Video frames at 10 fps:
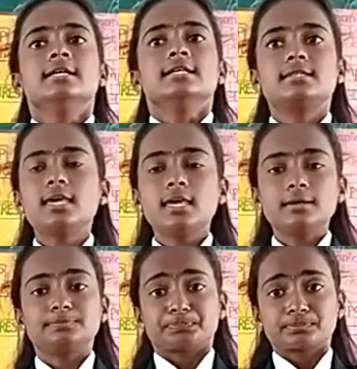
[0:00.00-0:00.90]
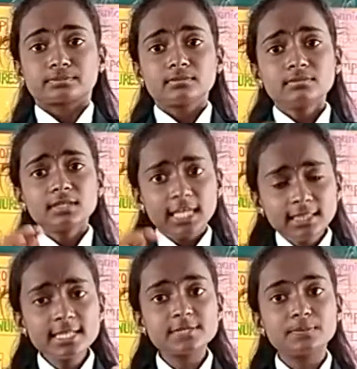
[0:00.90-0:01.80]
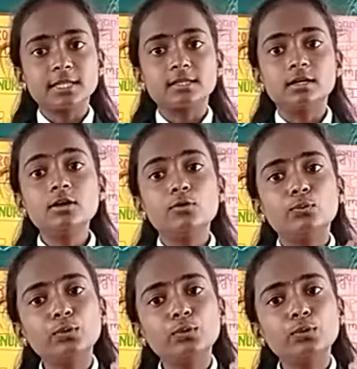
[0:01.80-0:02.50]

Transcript: See, in this method,